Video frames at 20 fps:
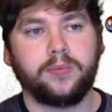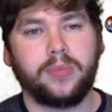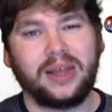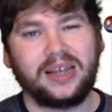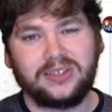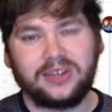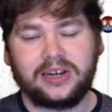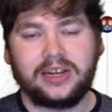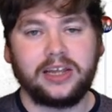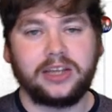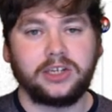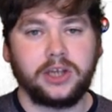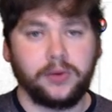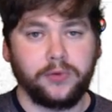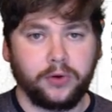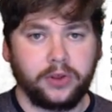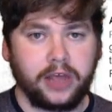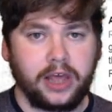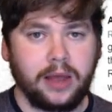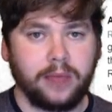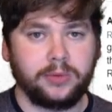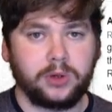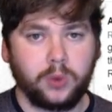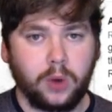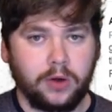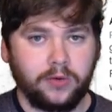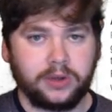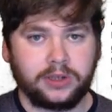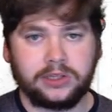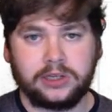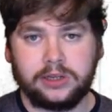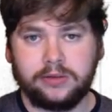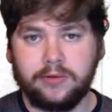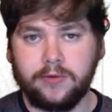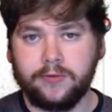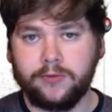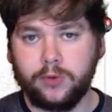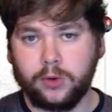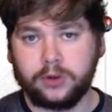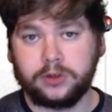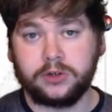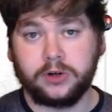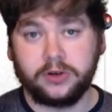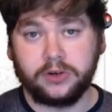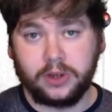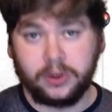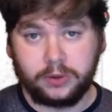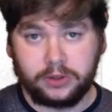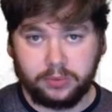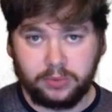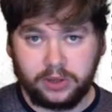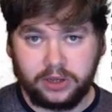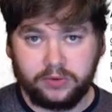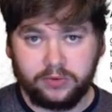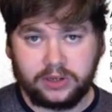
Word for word: basically a different game to what Resident Evil 4 turned out to be.